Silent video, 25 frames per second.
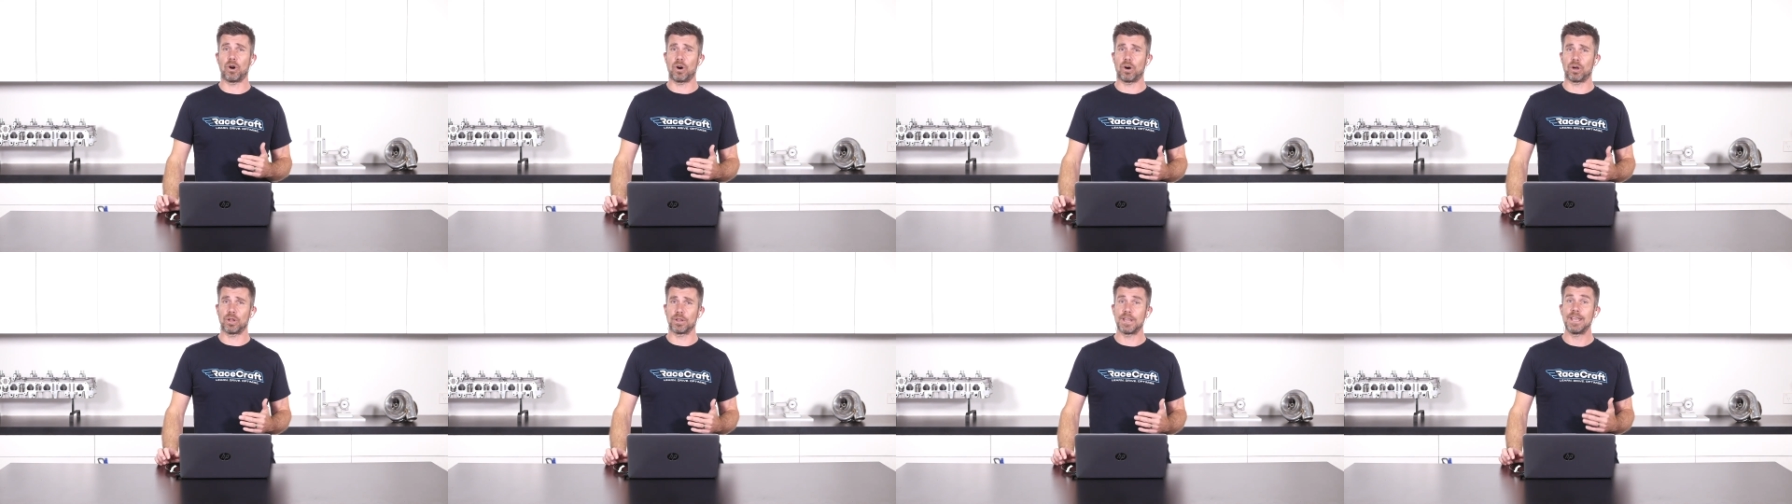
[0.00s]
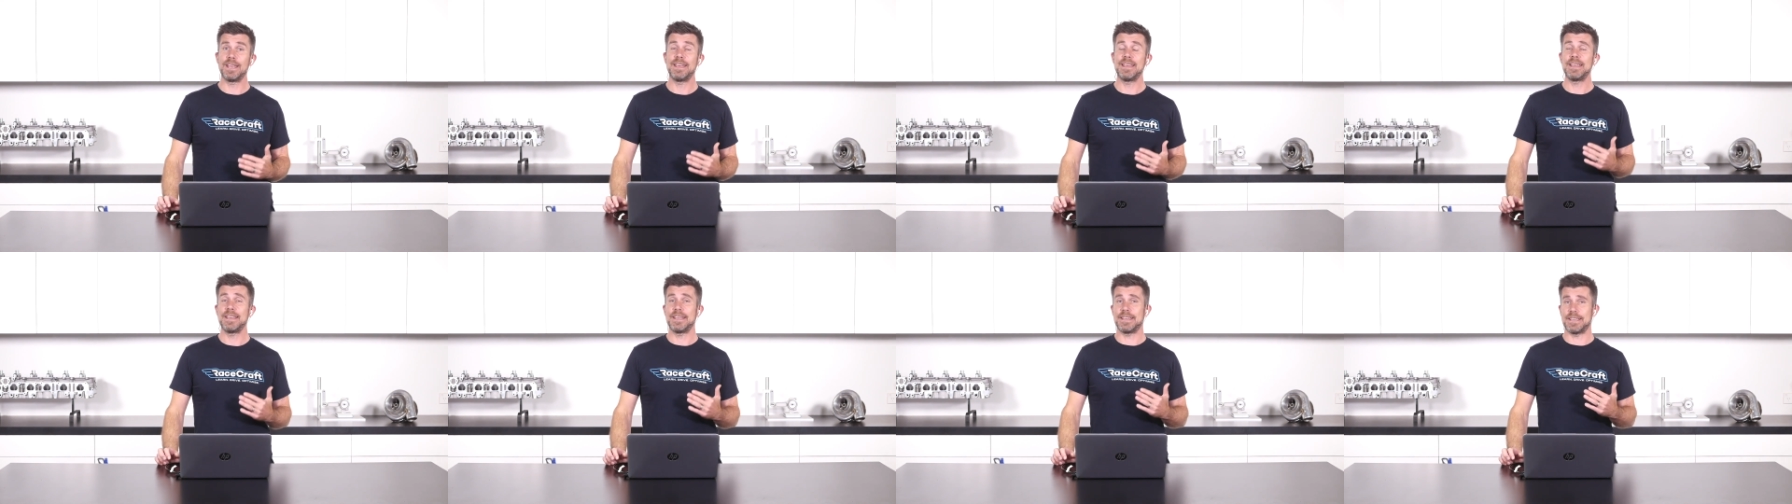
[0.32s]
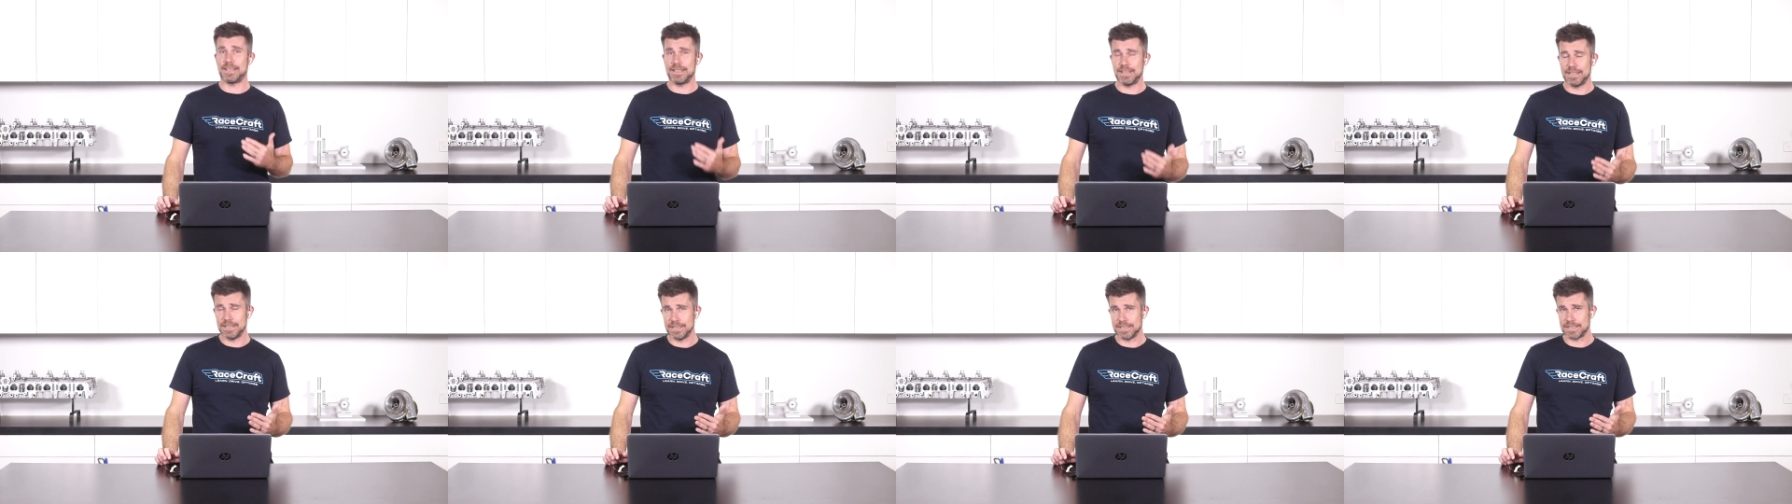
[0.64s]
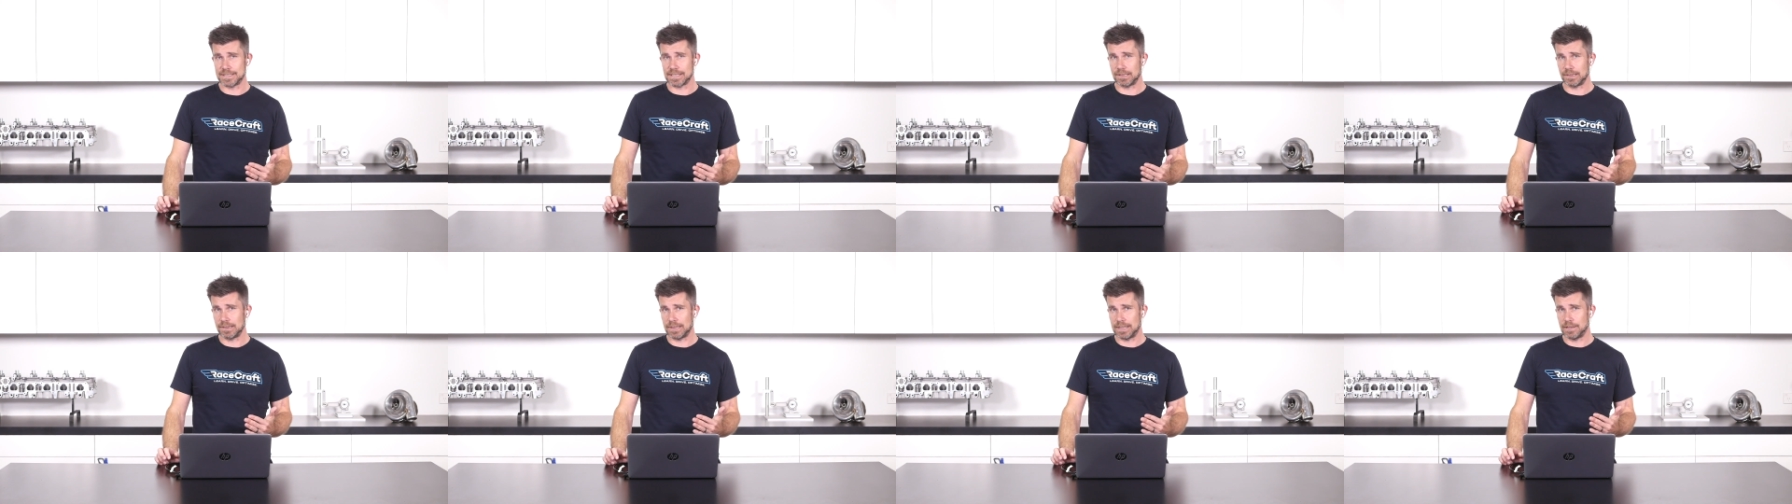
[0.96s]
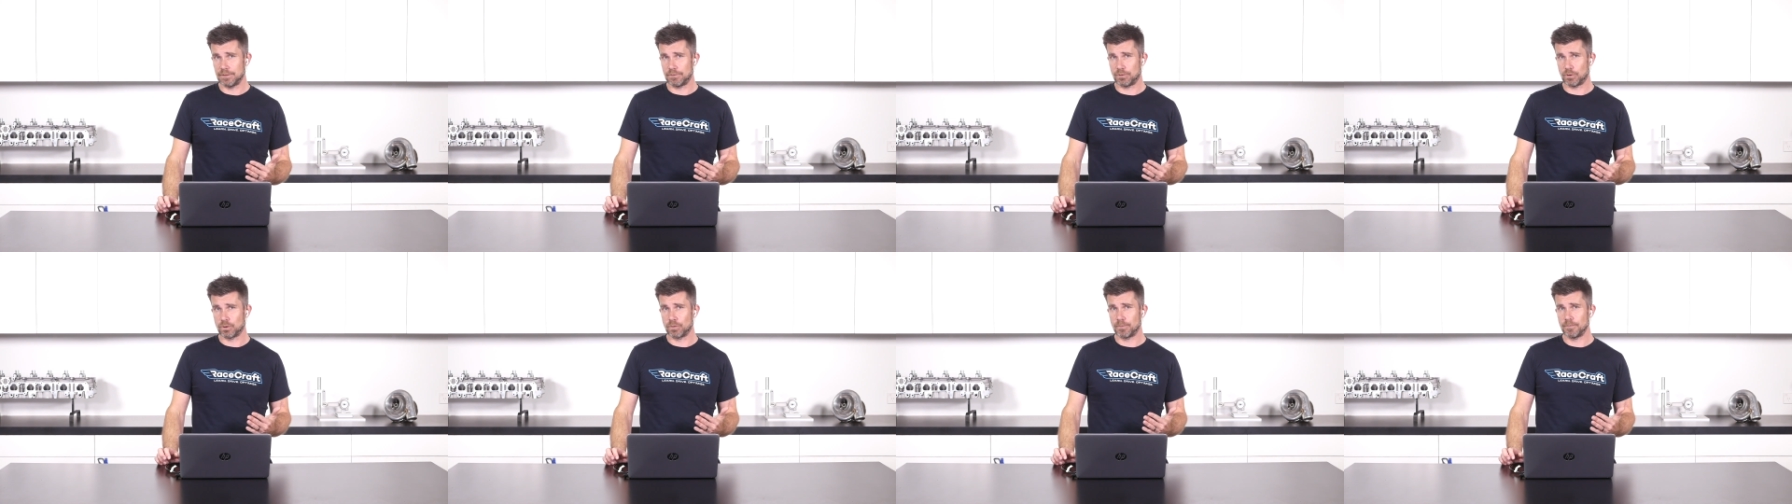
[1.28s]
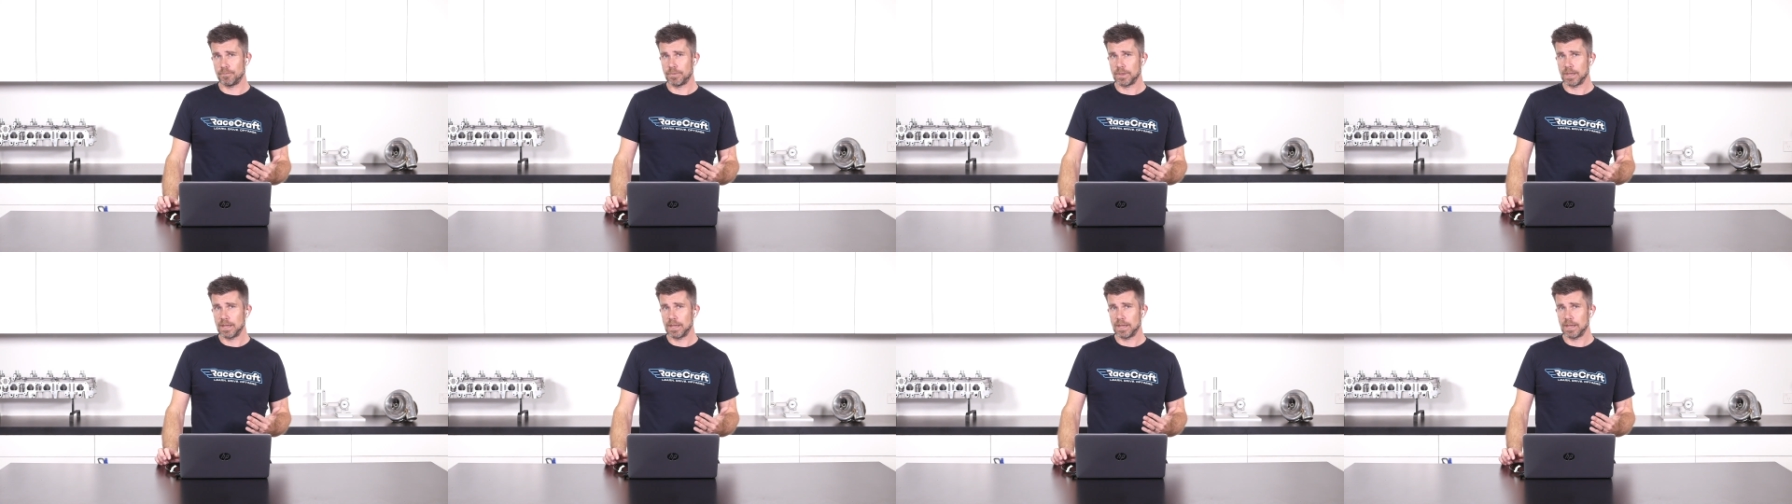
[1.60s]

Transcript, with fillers: on is level.